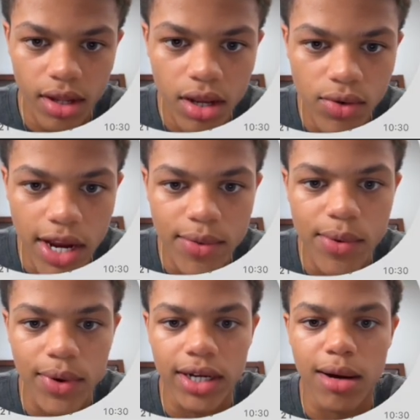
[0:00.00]
right, we
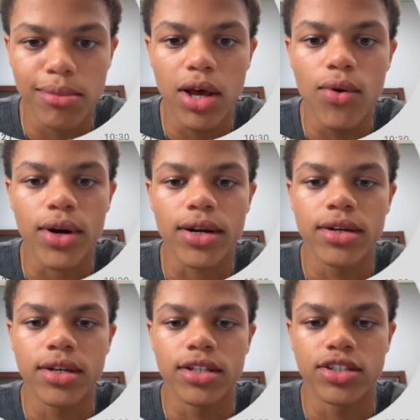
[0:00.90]
want to come lower
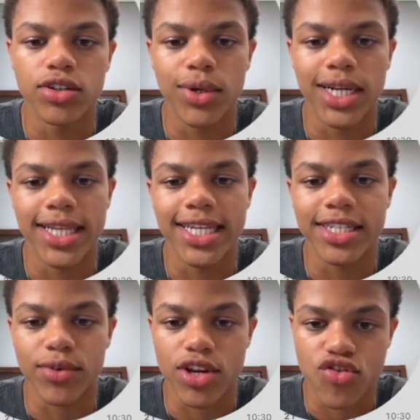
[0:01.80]
to one of these
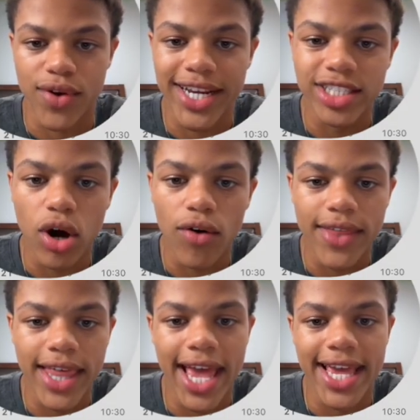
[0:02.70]
and retrace off of
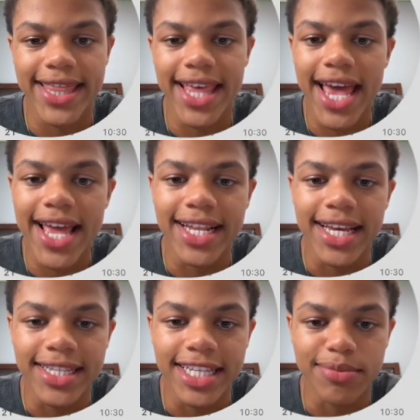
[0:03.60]
that and then
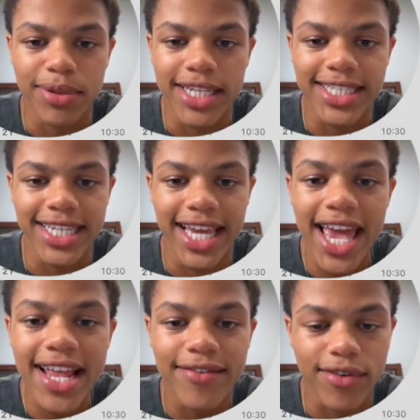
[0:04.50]
displace
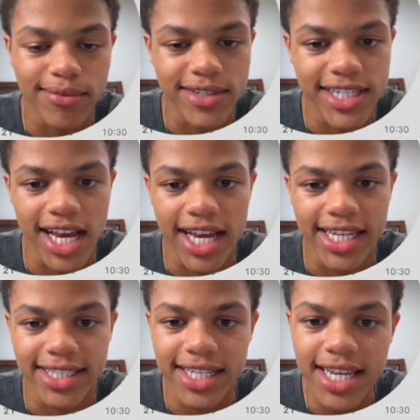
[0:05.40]
again from
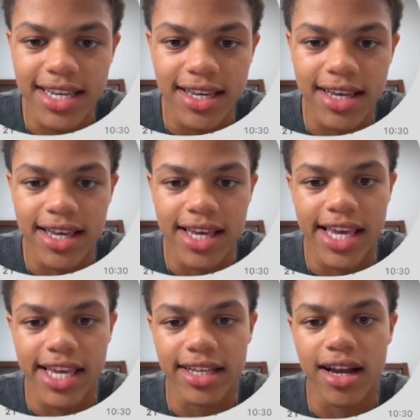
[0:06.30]
CISD
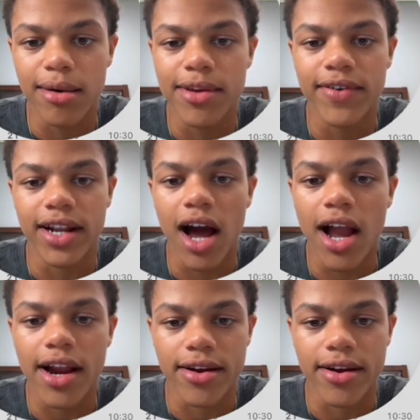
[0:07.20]
and come even higher